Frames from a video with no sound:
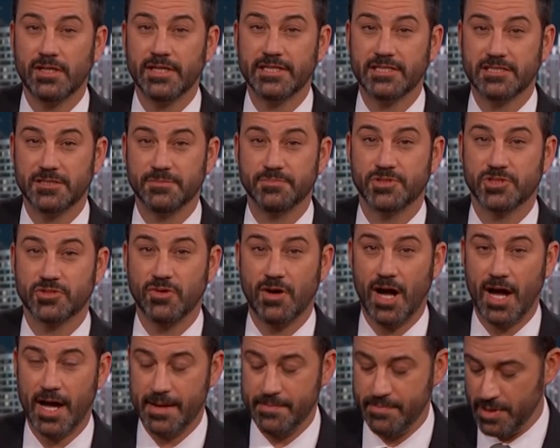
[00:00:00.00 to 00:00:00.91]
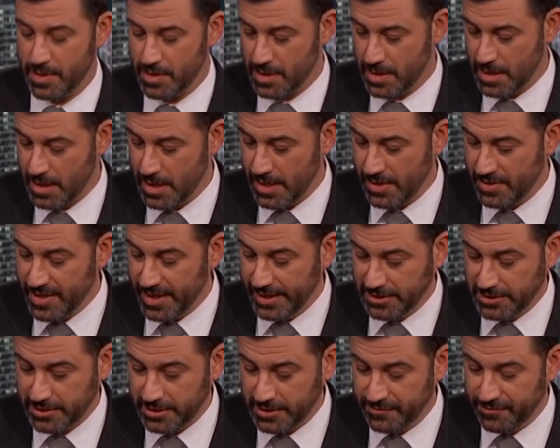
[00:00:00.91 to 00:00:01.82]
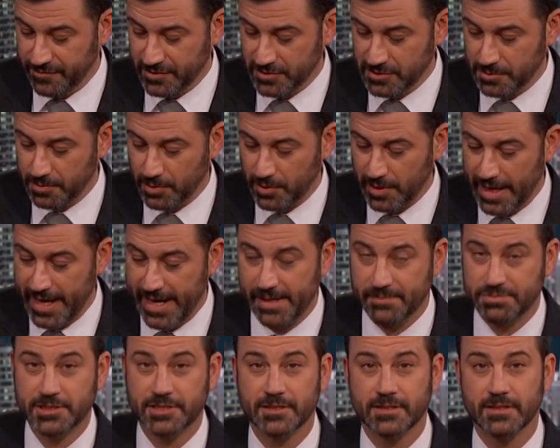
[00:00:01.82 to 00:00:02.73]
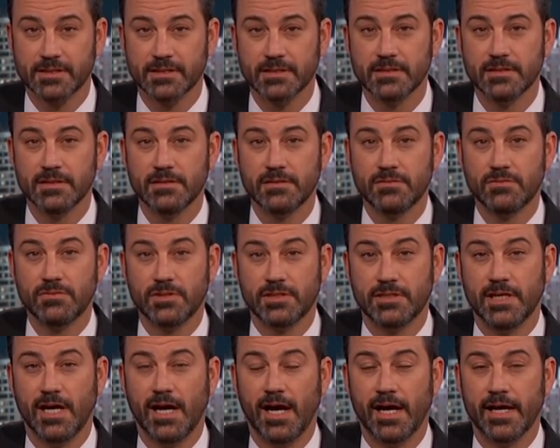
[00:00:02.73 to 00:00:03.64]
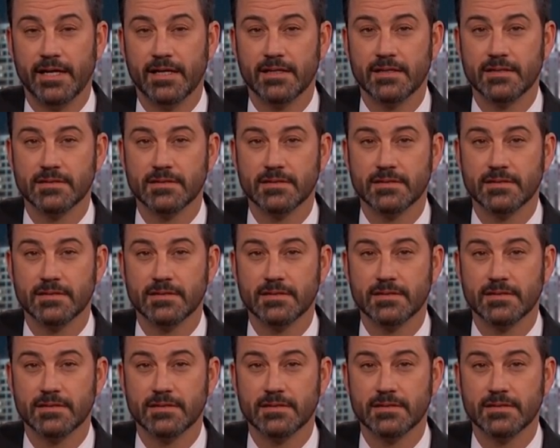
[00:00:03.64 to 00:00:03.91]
click subscribe. This invisible hamster will die.